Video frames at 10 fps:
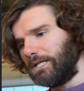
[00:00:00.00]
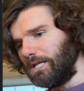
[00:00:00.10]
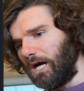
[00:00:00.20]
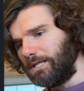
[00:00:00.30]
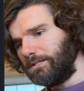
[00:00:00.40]

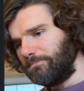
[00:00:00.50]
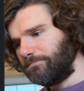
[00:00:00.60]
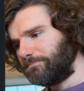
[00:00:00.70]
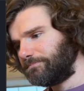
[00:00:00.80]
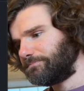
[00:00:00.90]
none
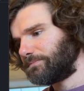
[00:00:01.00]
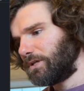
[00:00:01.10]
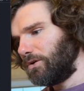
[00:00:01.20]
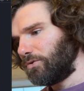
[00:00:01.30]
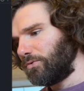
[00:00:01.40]

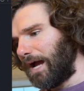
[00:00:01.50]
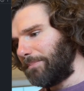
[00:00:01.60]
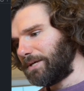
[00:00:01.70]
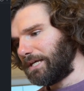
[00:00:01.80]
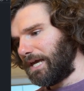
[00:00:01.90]

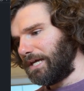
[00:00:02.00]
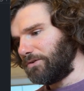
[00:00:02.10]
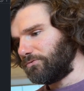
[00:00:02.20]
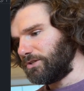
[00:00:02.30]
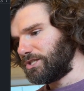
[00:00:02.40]
wrapping a
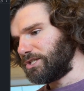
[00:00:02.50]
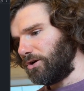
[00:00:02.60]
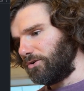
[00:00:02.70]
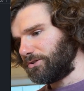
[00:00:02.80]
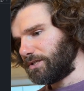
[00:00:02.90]

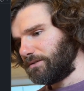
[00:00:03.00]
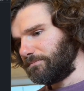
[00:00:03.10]
result,